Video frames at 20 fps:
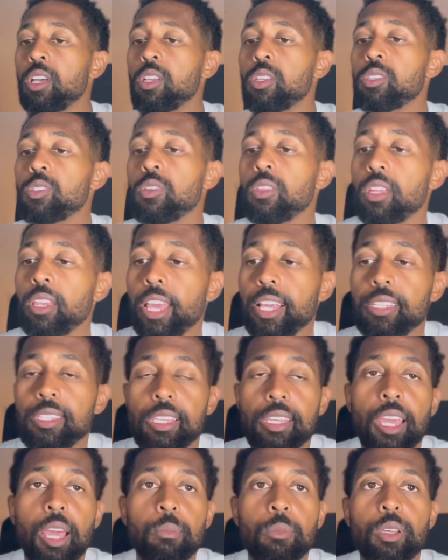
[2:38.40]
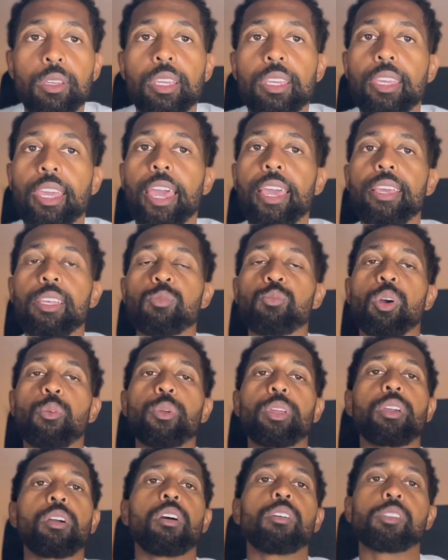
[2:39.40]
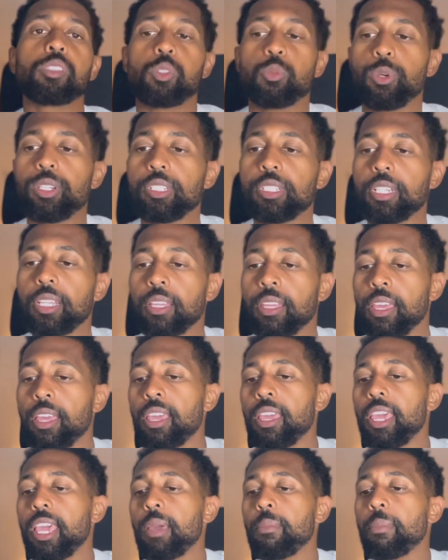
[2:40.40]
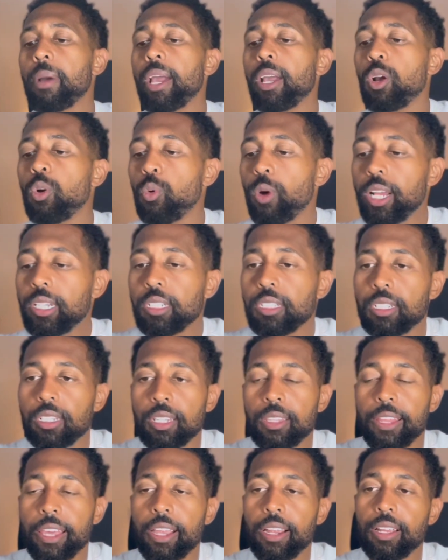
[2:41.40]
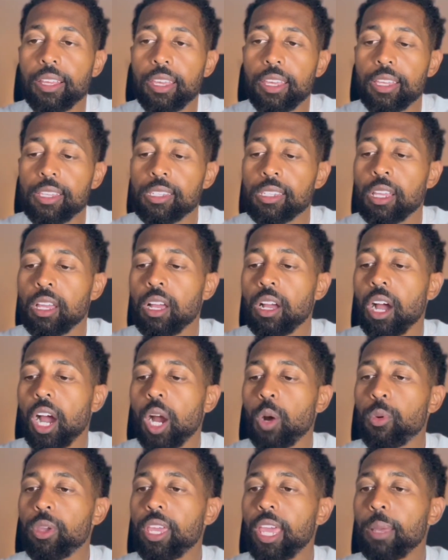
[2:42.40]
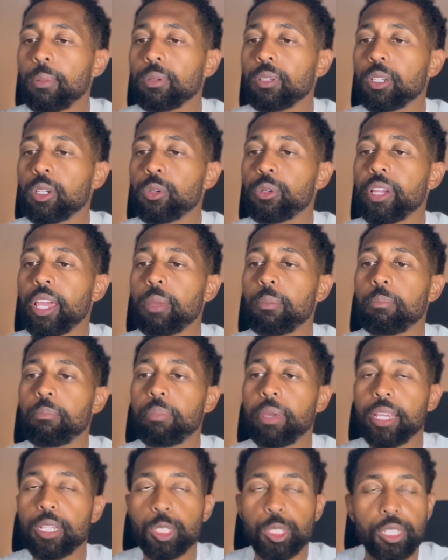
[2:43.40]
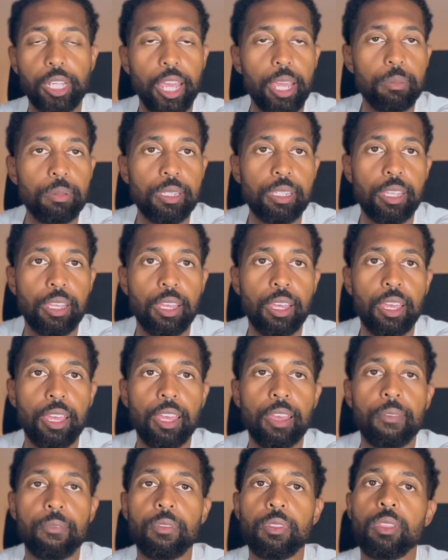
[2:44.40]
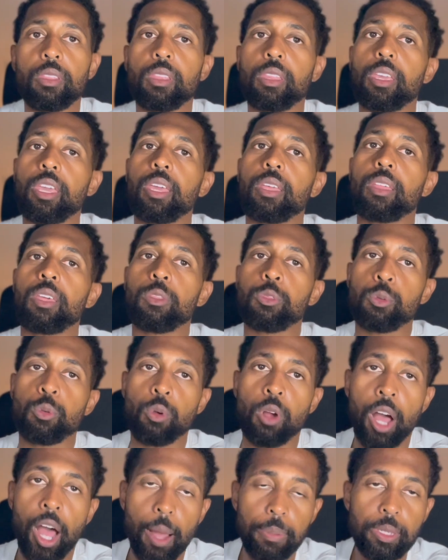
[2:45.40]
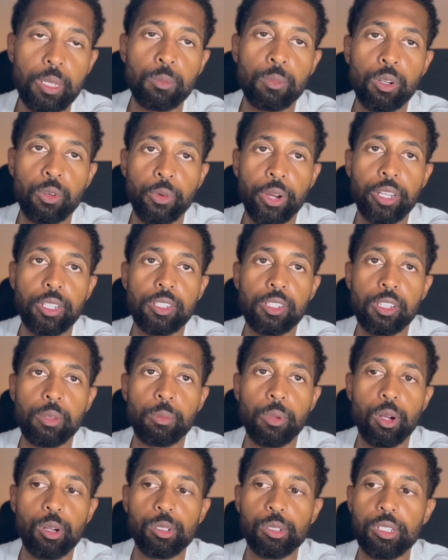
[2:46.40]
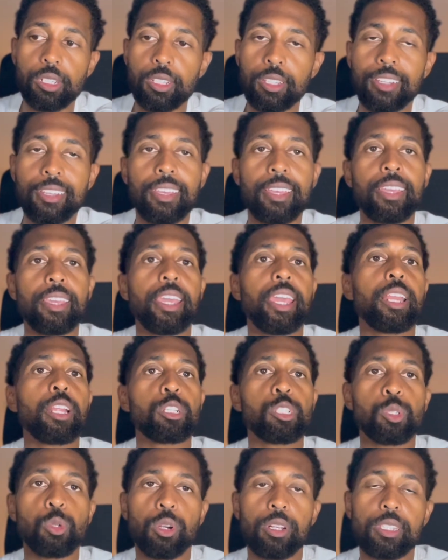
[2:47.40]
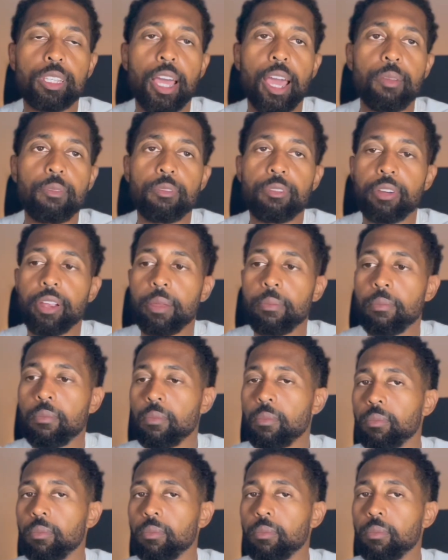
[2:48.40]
So the next thing I'm looking at is what we call switching. And my question there is, are we able to create big shapes through optimal ranges of motion in a short time frame?